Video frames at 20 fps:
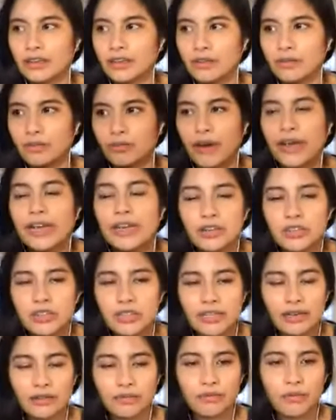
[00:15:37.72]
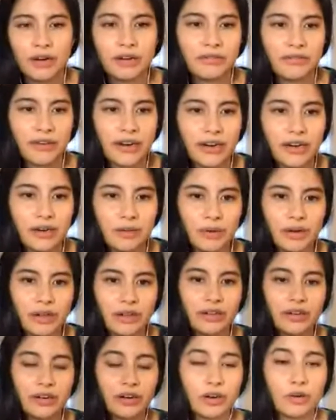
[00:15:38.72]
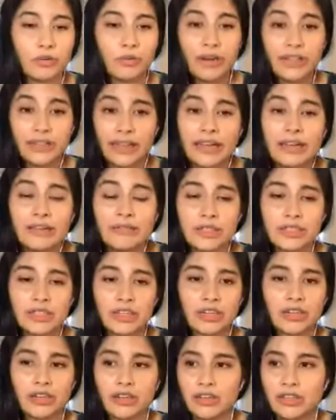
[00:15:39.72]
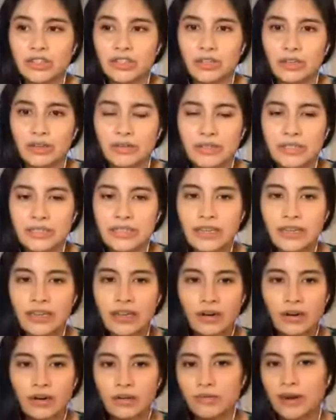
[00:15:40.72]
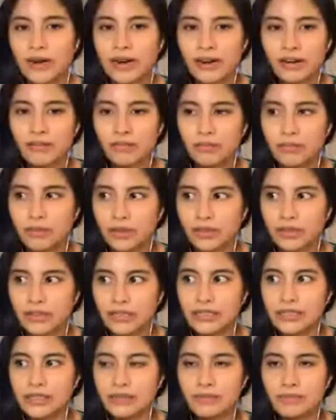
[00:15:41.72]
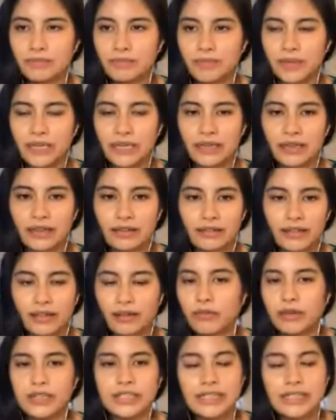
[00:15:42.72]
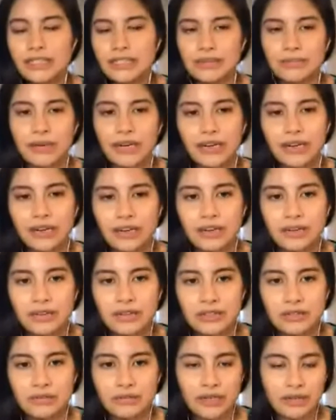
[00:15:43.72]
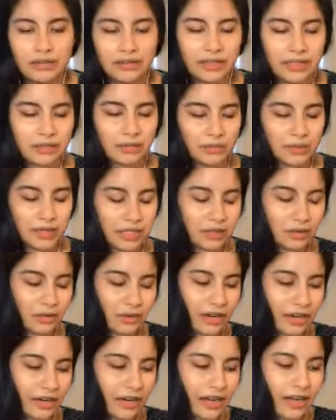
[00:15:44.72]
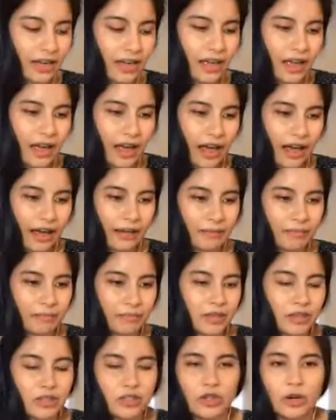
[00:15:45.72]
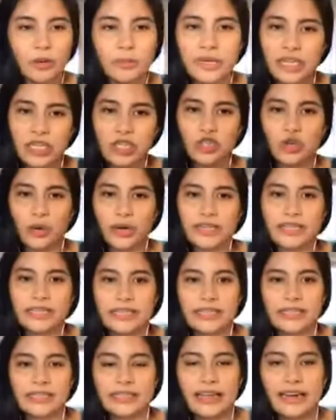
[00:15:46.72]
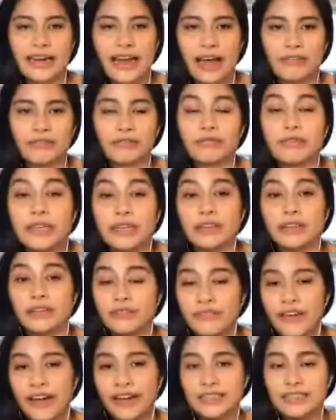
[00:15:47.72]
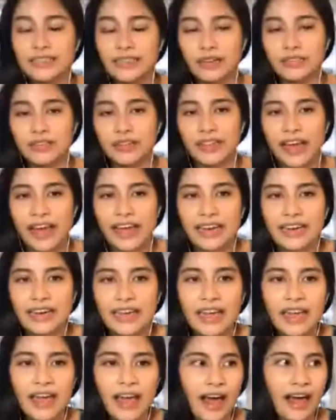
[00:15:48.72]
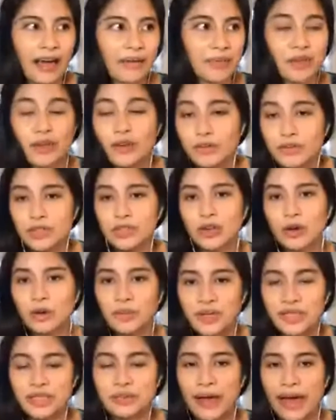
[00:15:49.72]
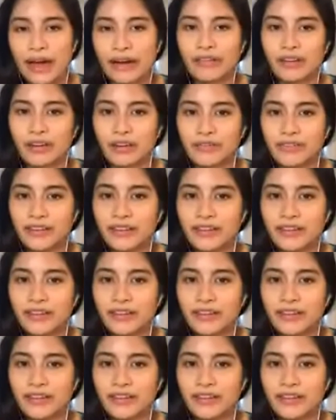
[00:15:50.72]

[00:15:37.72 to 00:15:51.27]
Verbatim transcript: weight you should give one variable, or what language are you going to choose, or where will this be like what system are you going to use or where this will be stored um, there's so many choices that have real effects down the line um, that you have so much power of